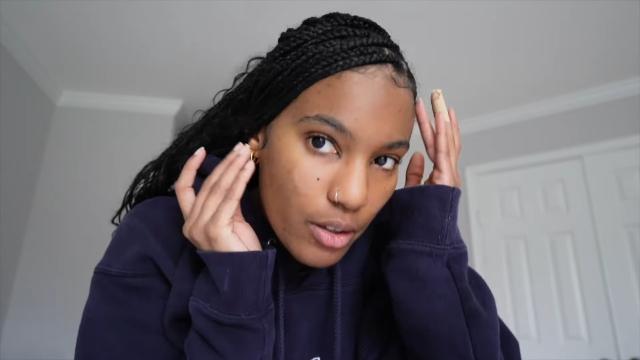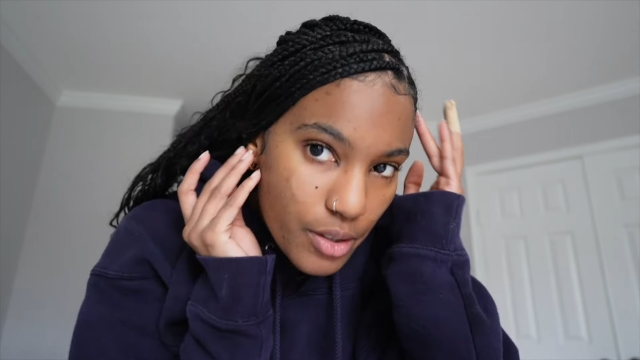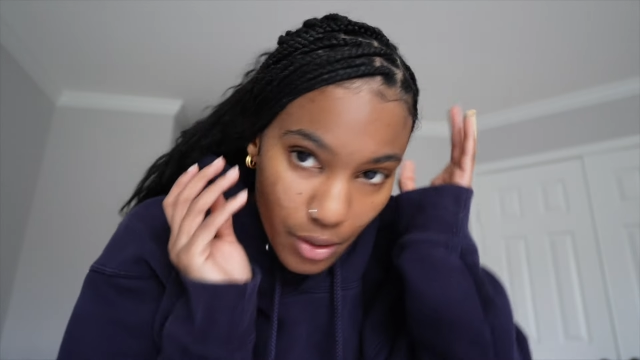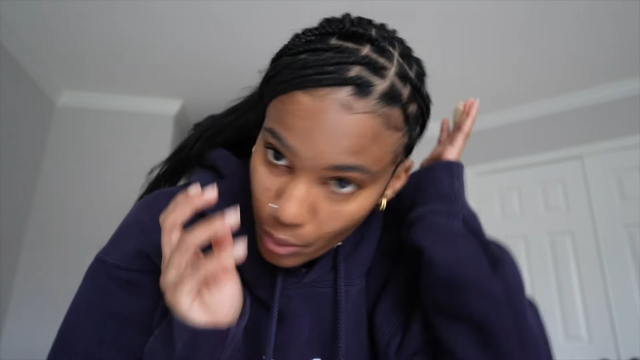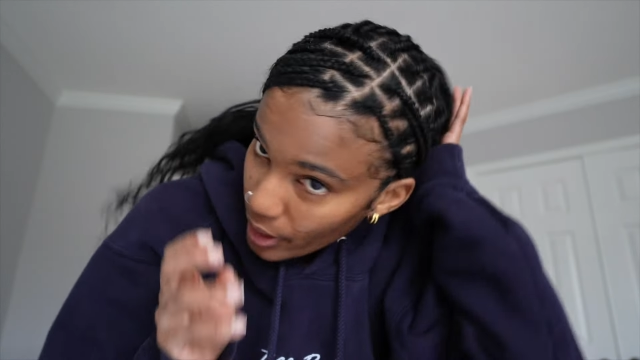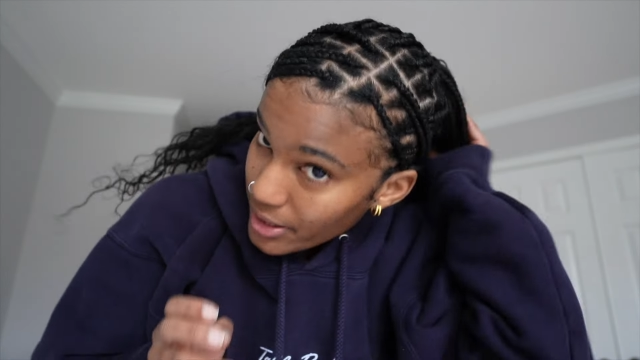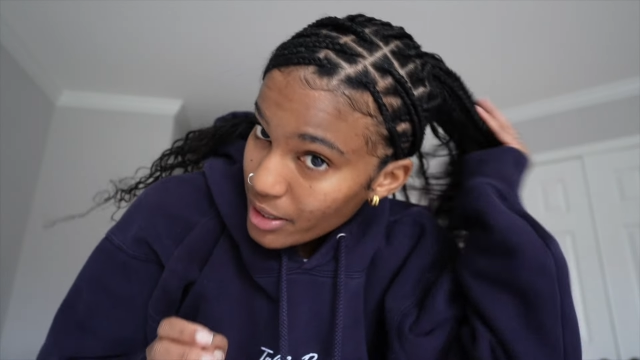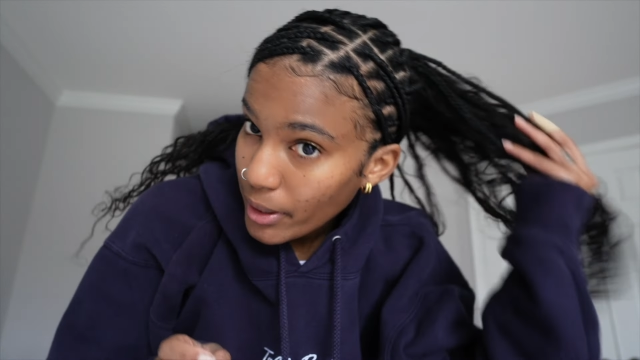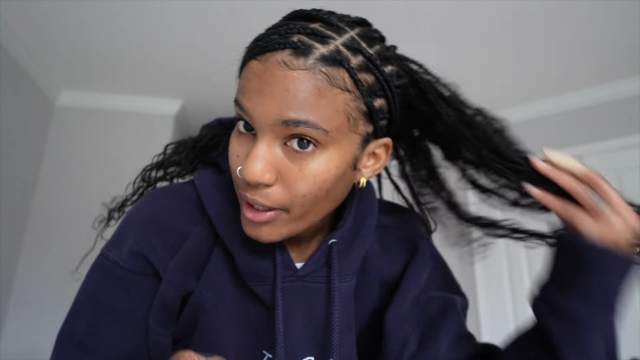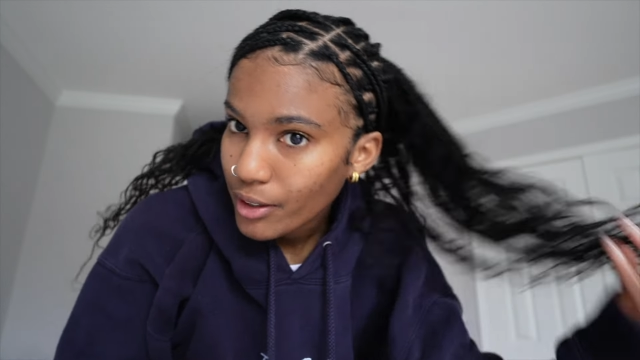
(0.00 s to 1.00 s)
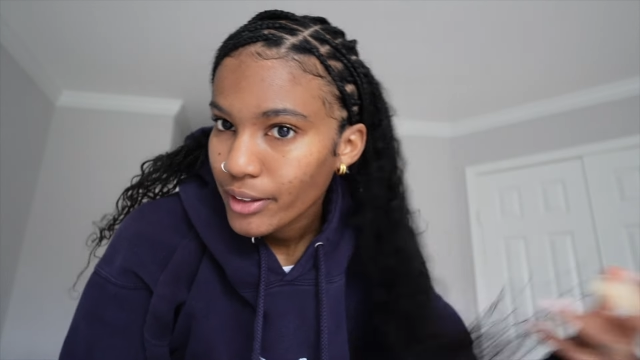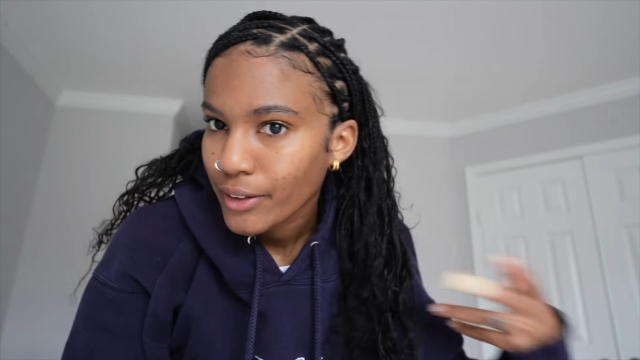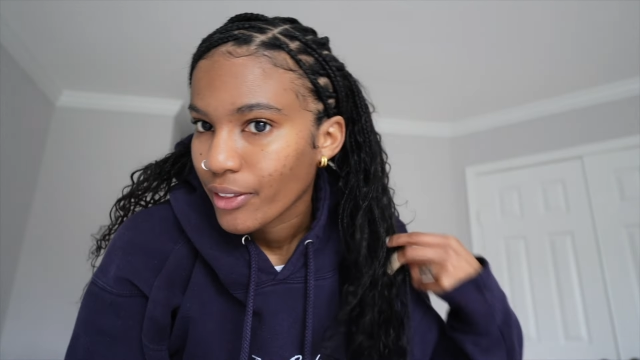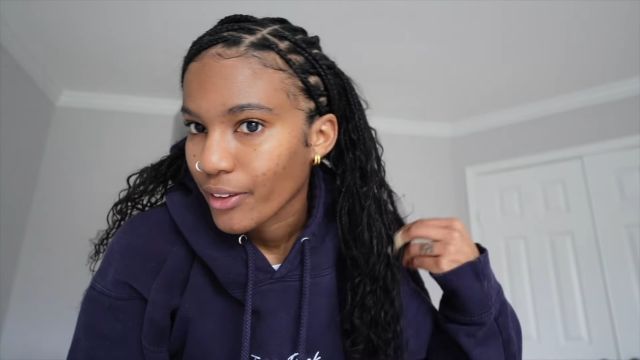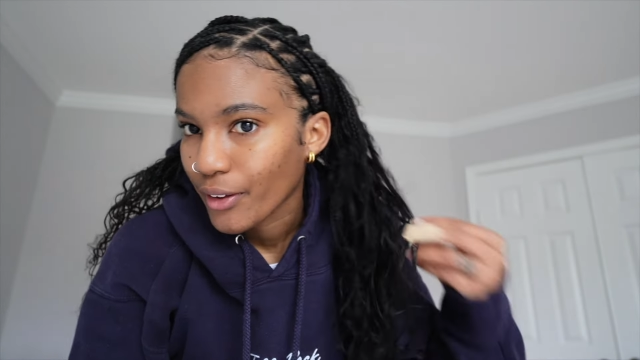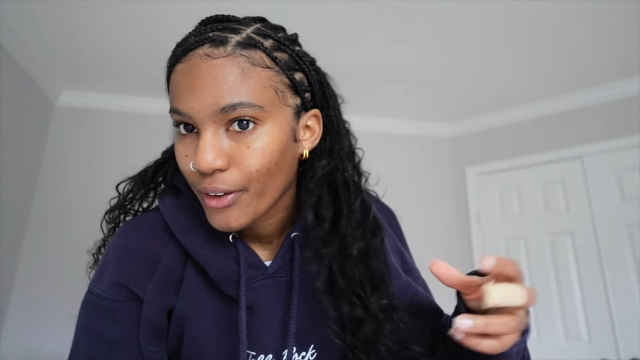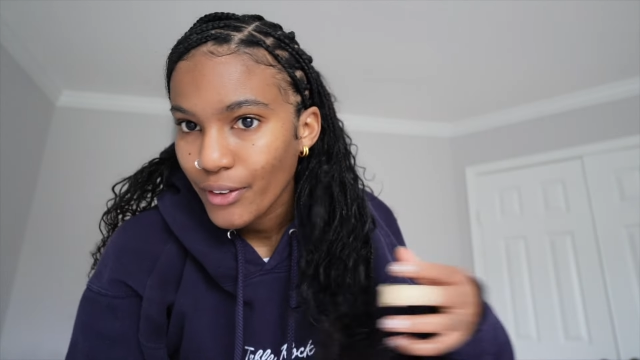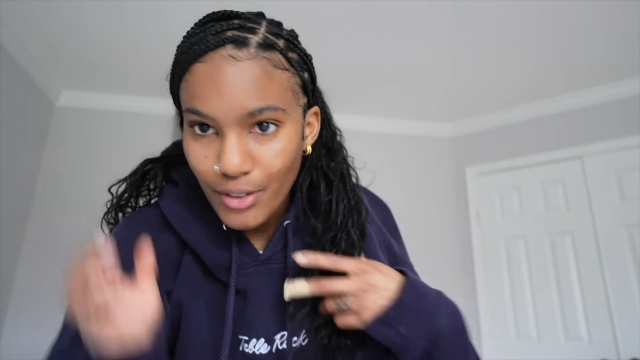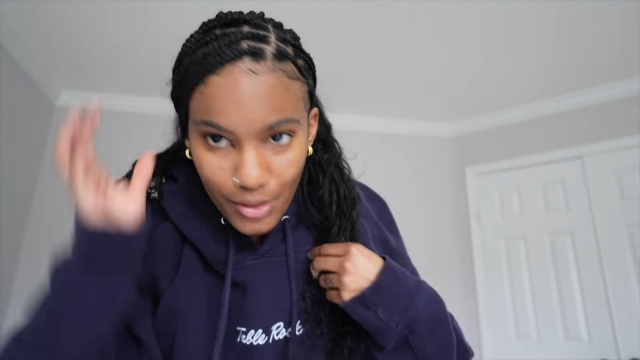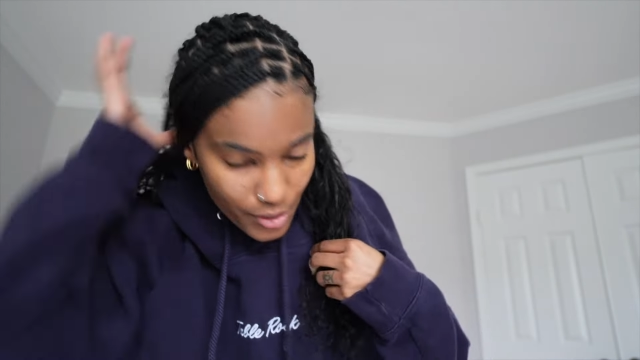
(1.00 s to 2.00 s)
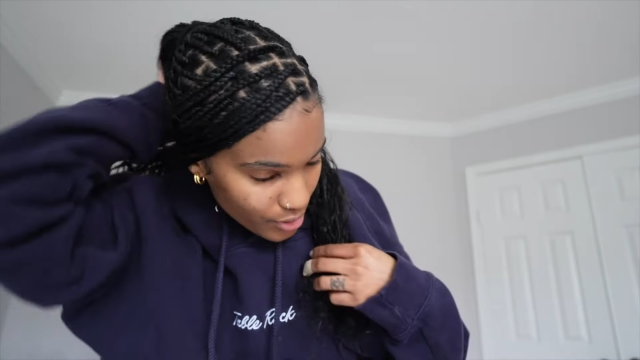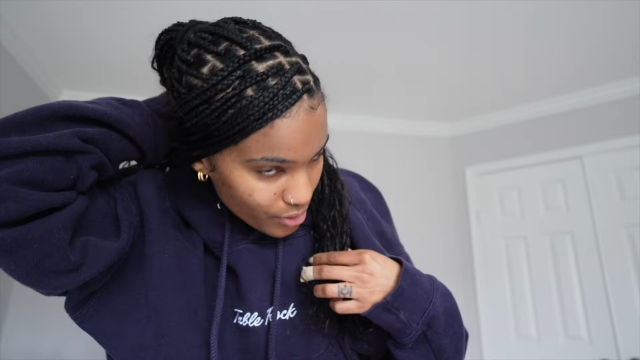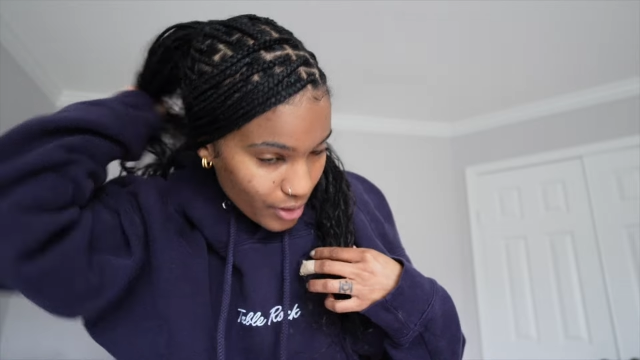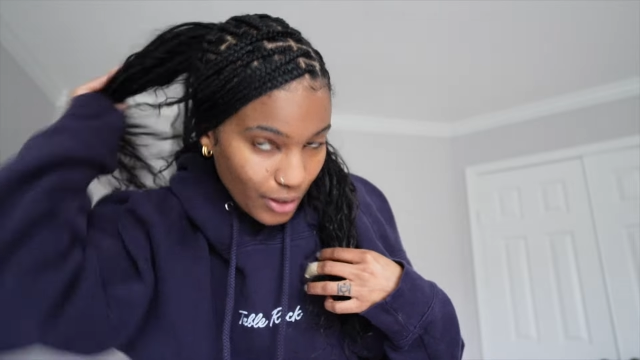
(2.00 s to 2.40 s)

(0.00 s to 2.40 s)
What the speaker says: Also, I did my hair like this.